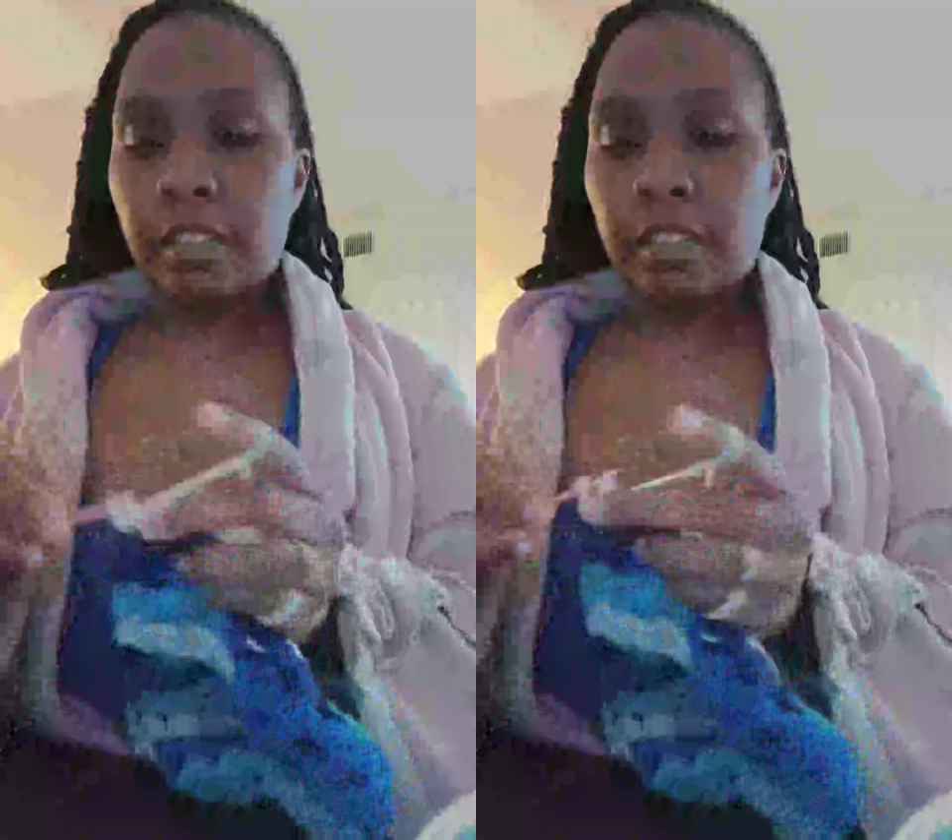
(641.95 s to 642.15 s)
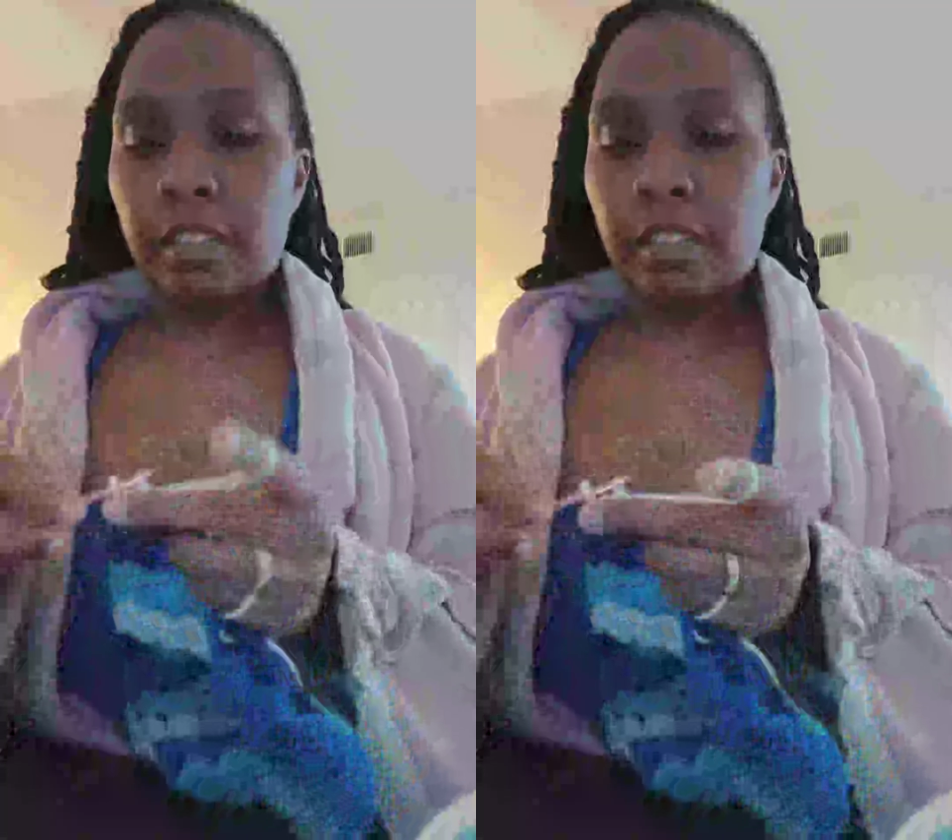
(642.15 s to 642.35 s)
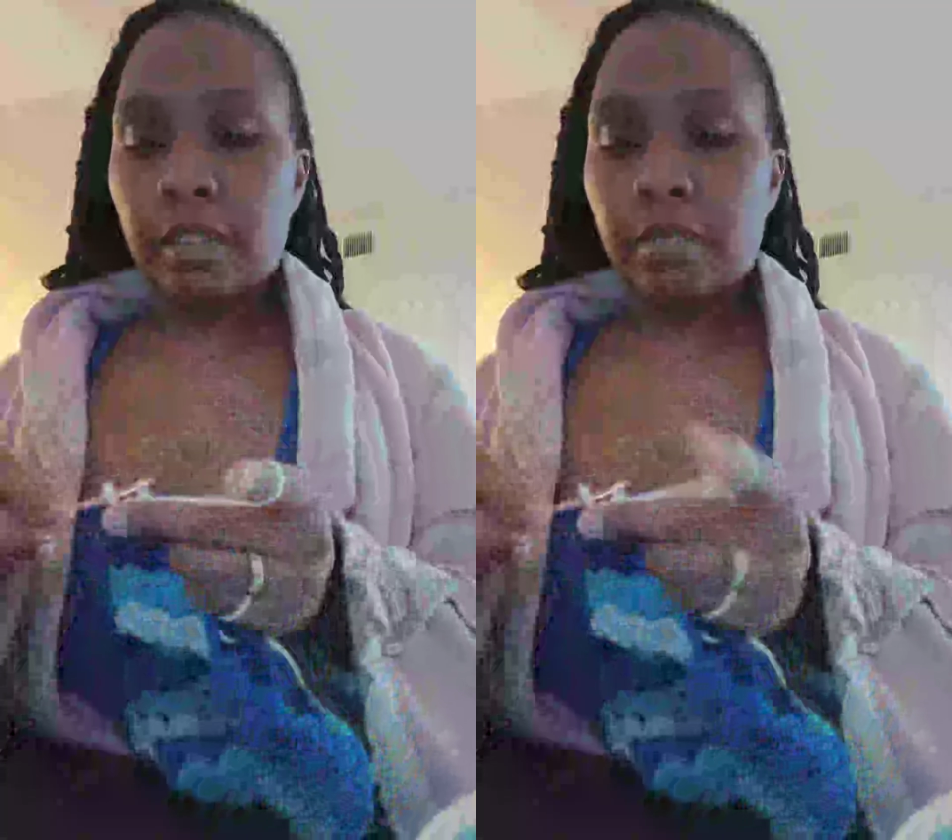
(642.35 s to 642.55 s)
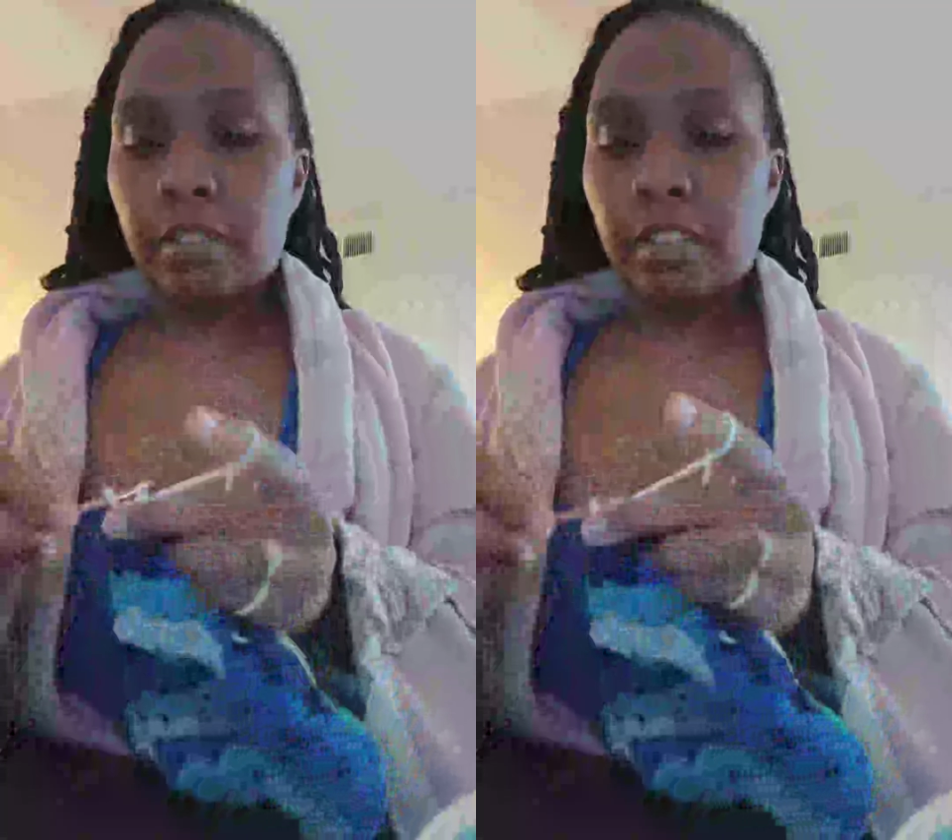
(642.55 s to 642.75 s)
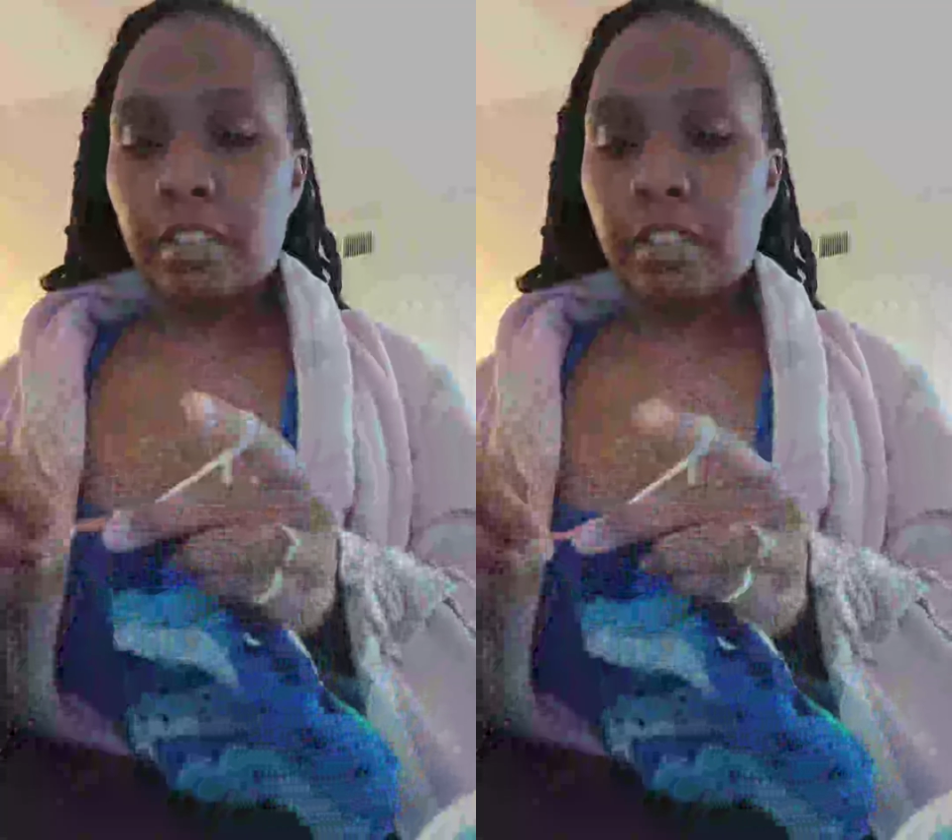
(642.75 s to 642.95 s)
slip
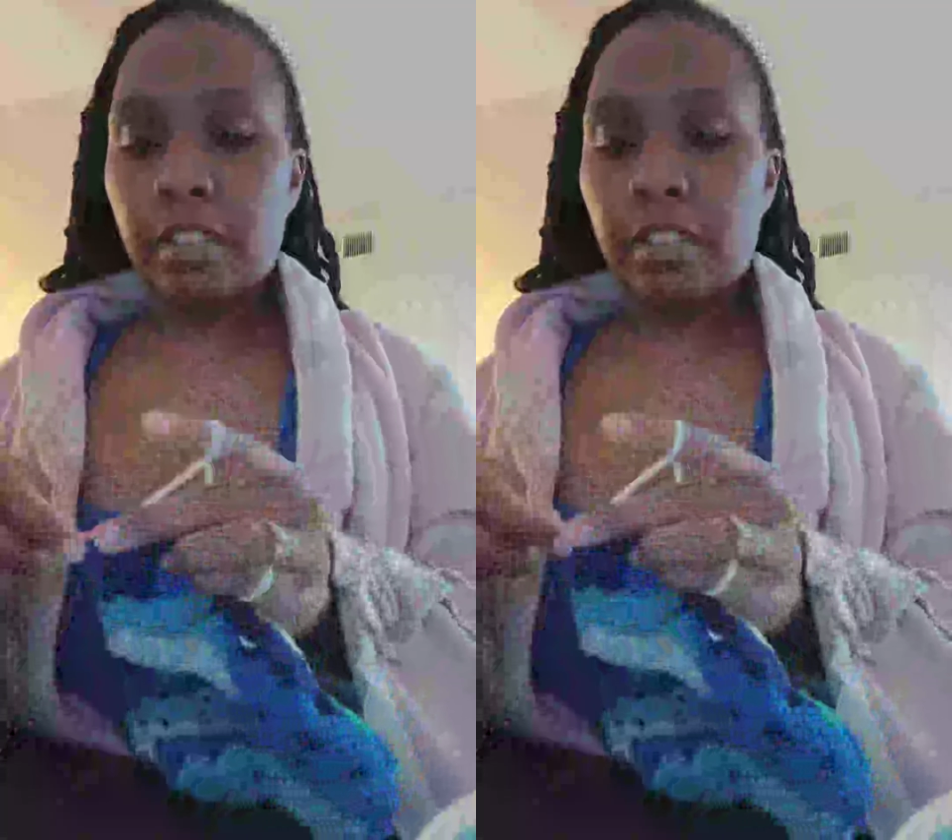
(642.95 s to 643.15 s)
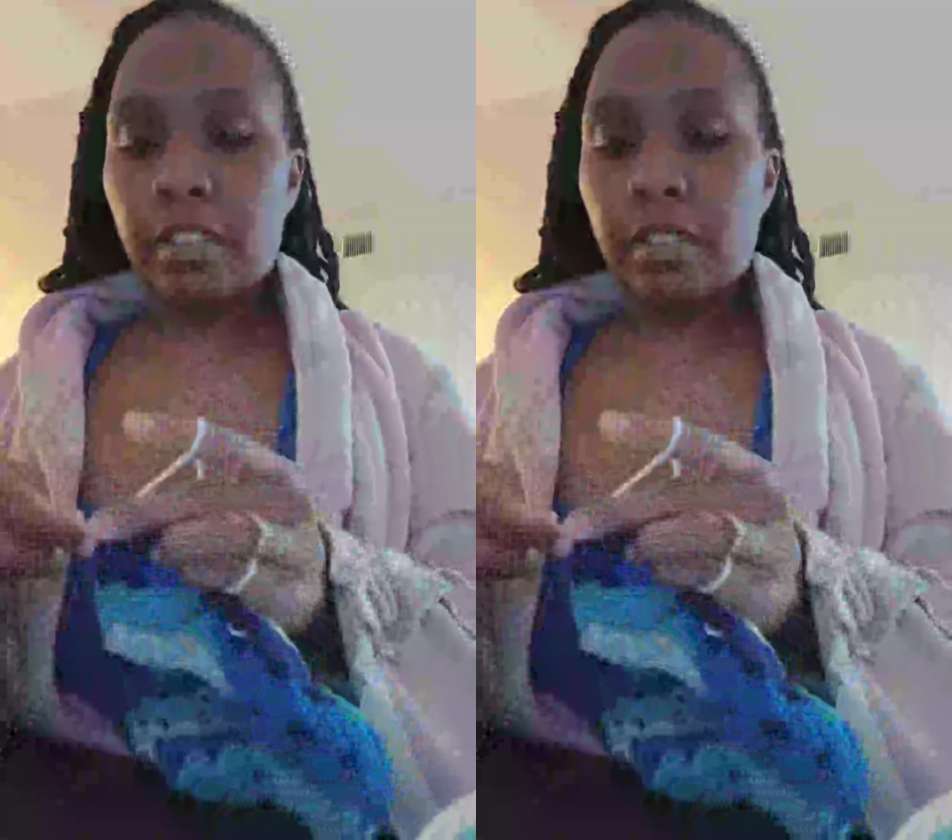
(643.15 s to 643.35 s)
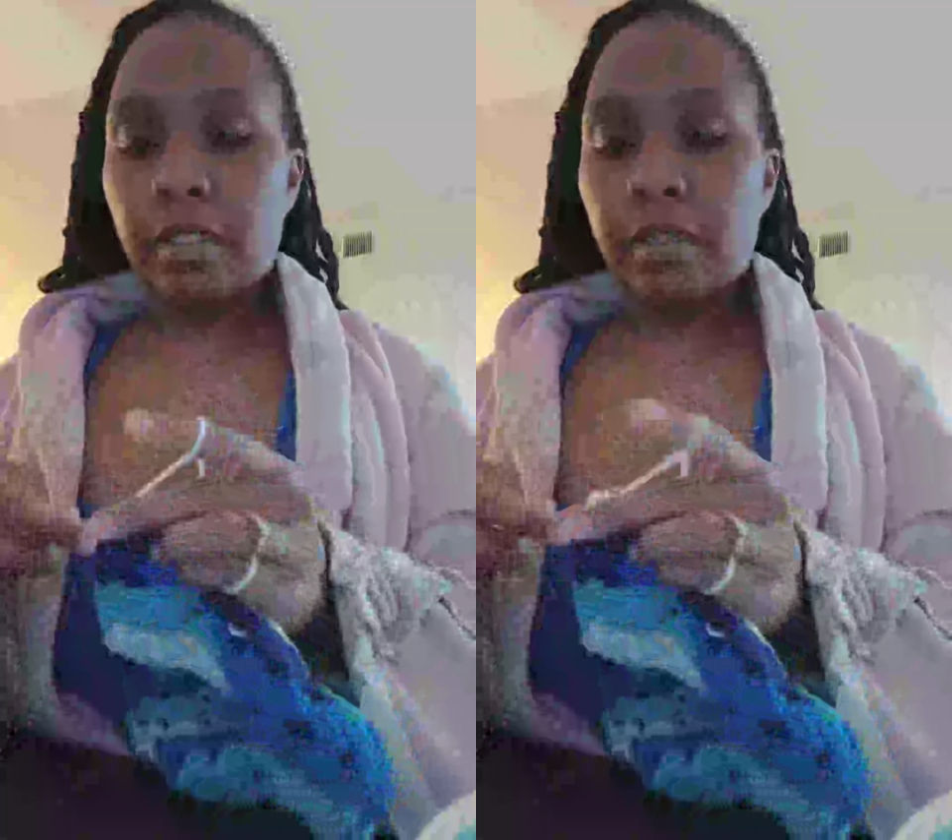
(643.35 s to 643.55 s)
stitch,